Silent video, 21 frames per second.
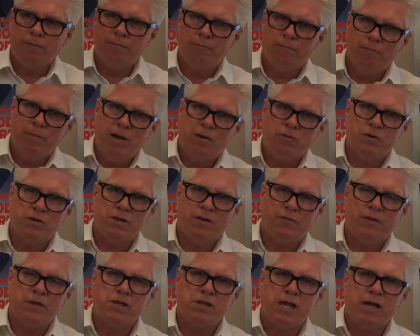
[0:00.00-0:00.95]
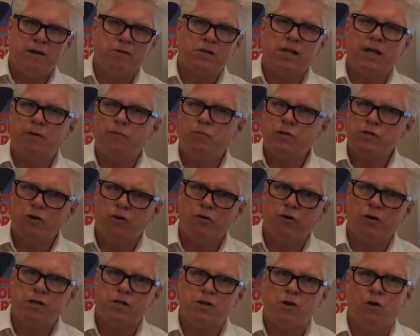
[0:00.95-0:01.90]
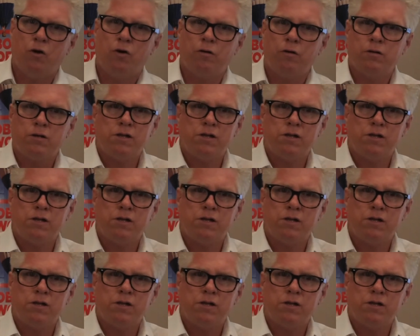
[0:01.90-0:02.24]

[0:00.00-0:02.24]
mountains on the south side, which aren't as tall.